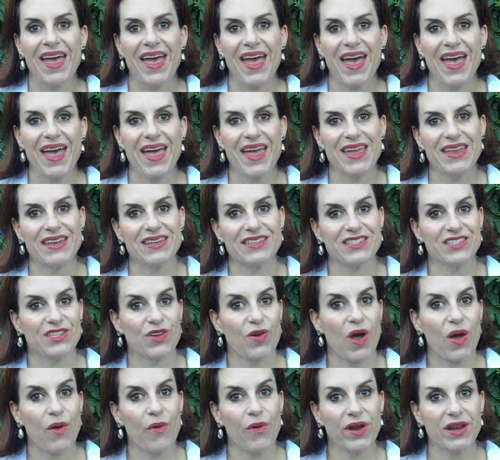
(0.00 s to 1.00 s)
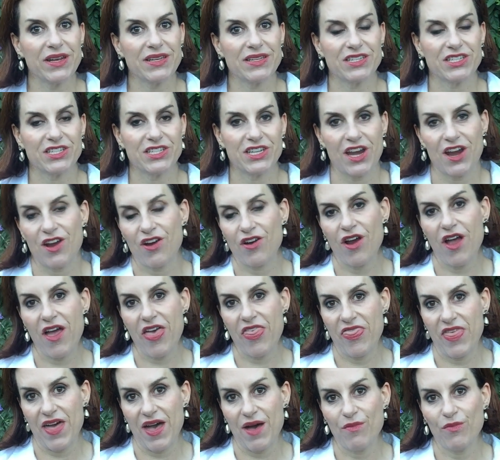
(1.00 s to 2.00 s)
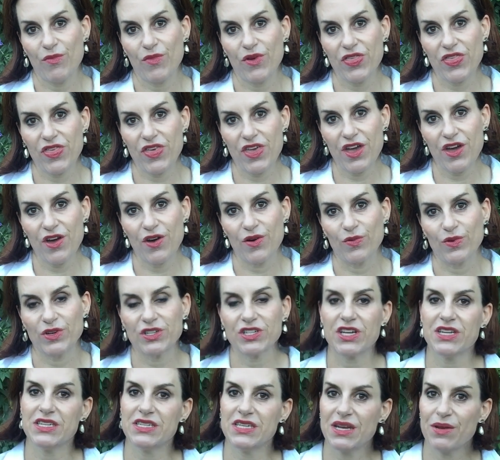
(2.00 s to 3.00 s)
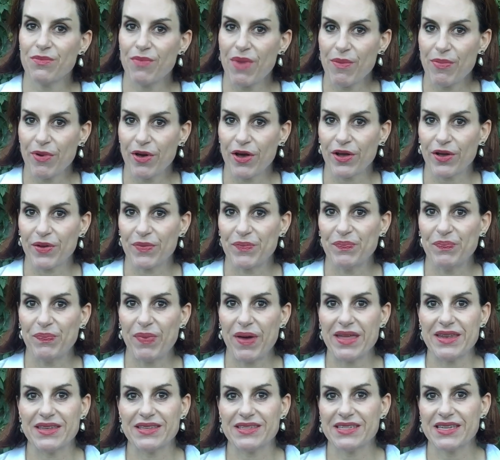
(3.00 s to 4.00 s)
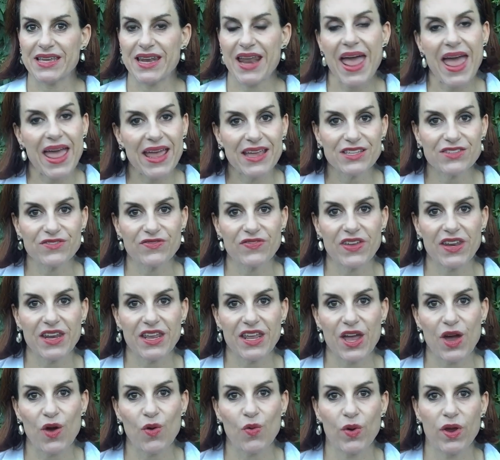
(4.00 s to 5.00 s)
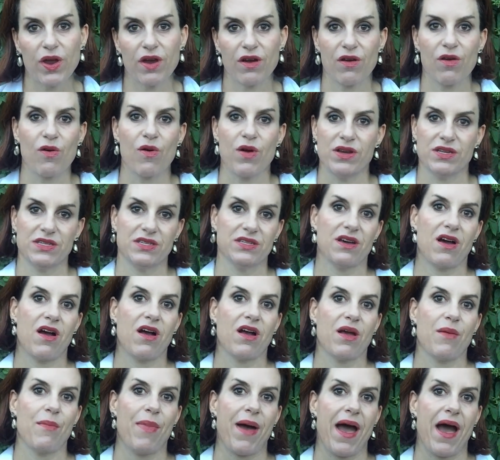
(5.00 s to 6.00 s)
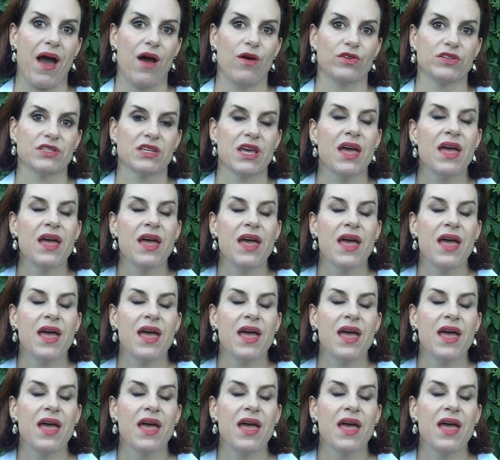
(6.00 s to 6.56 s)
And so I wanted to share them with you, which I did in my book. But today's video, we are going to talk about